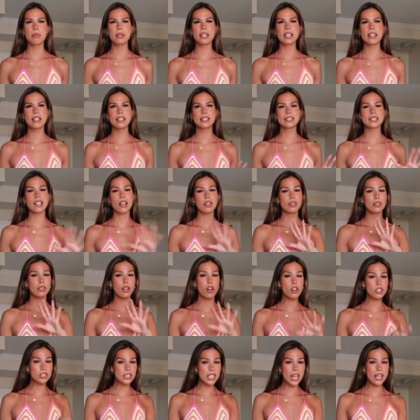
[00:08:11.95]
because
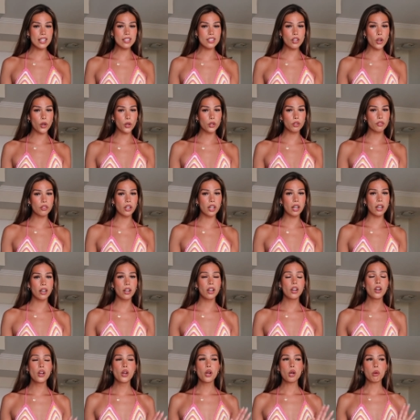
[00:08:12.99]
lockdowns are
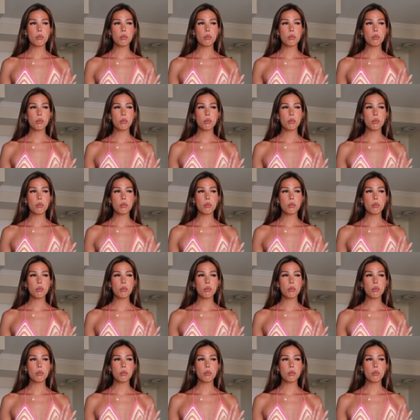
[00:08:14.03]
over,